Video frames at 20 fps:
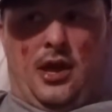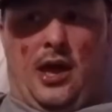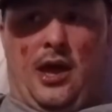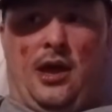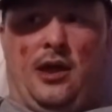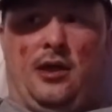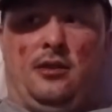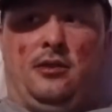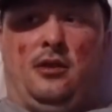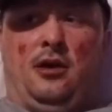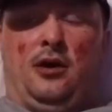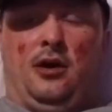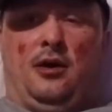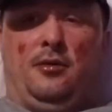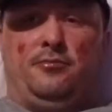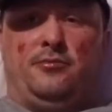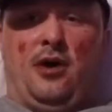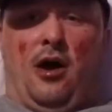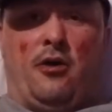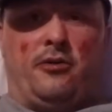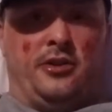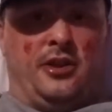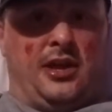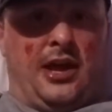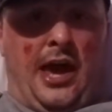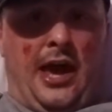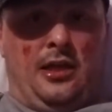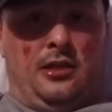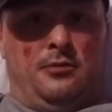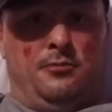And talking to
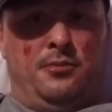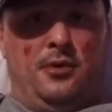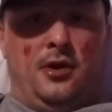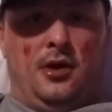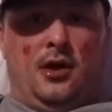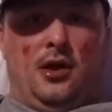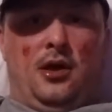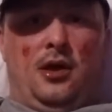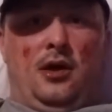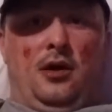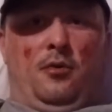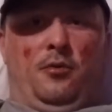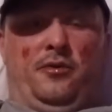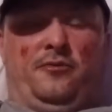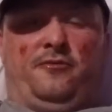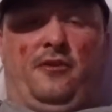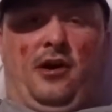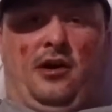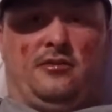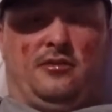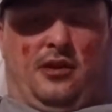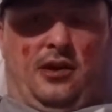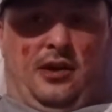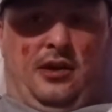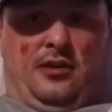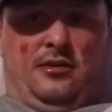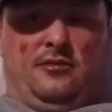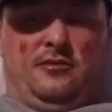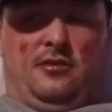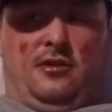Caleb with
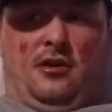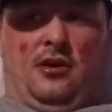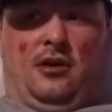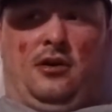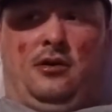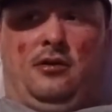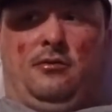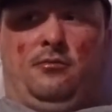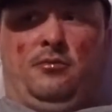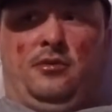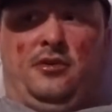Foxcast,